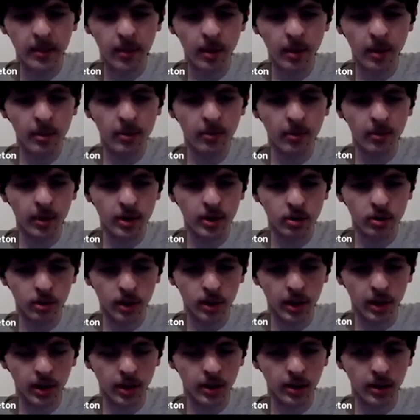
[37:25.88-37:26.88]
you might be
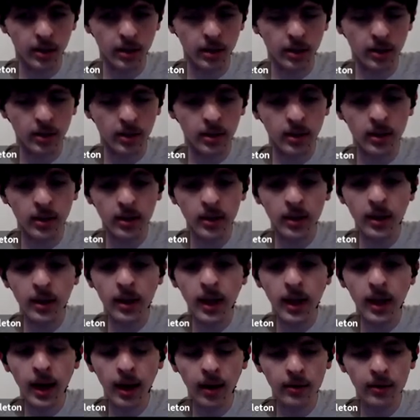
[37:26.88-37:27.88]
wondering
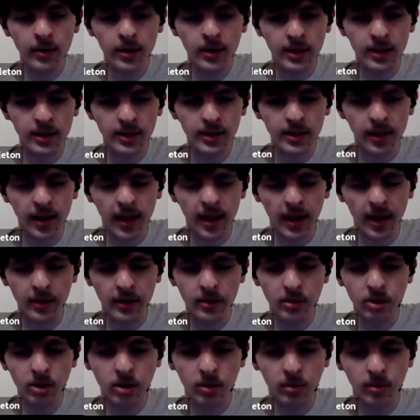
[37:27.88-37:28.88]
how it is
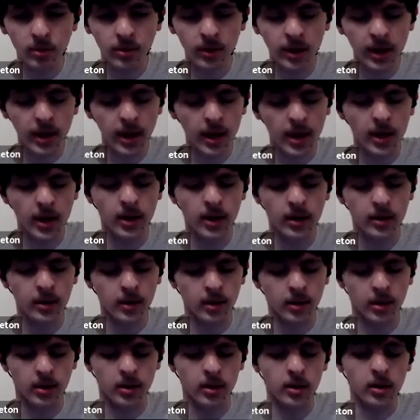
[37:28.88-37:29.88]
that terminal A
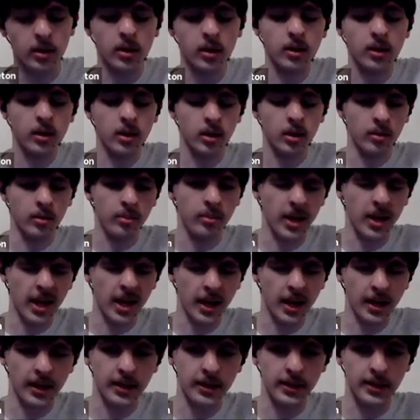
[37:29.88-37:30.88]
could
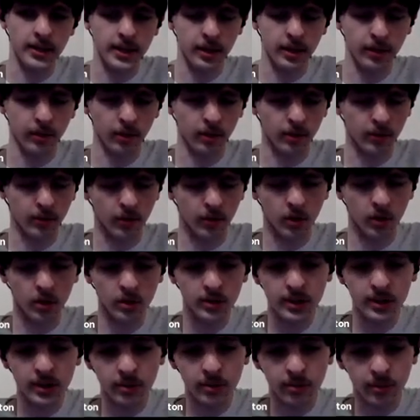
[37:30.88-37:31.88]
be at 0
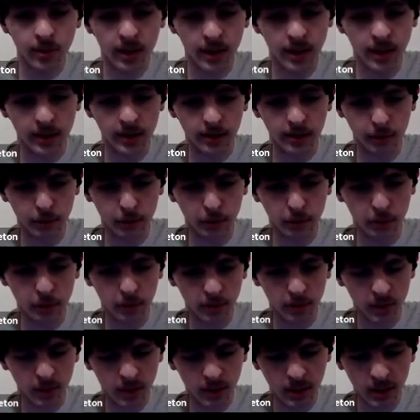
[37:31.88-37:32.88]
volts when
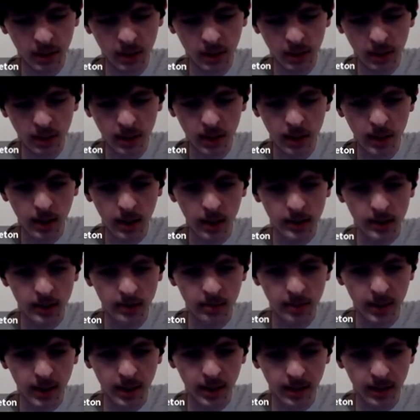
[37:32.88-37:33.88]

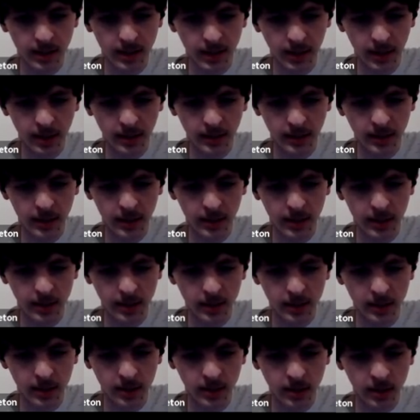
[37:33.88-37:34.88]
it's being
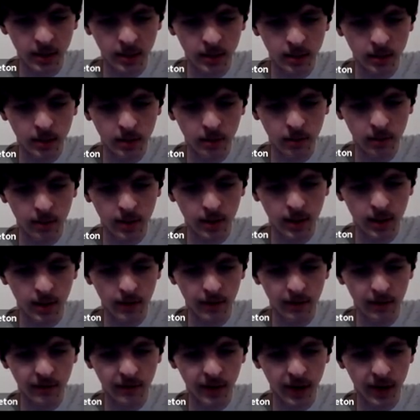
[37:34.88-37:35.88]
connected to
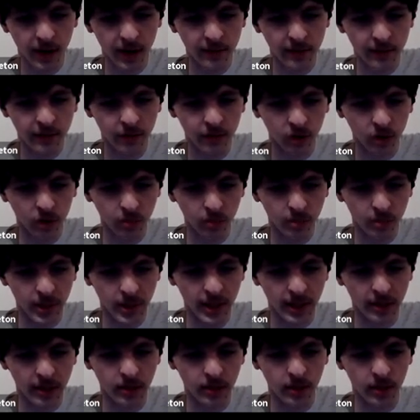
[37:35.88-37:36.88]
the 5-volt
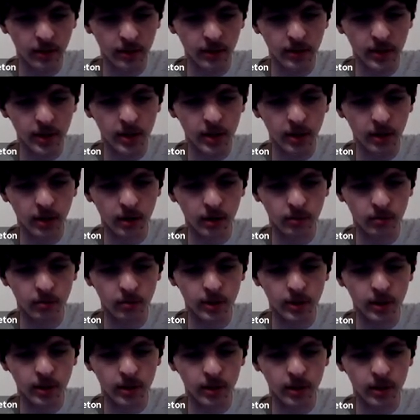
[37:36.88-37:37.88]
pin on the
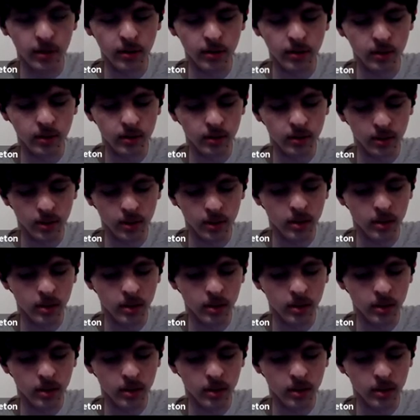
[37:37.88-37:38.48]
Arduino.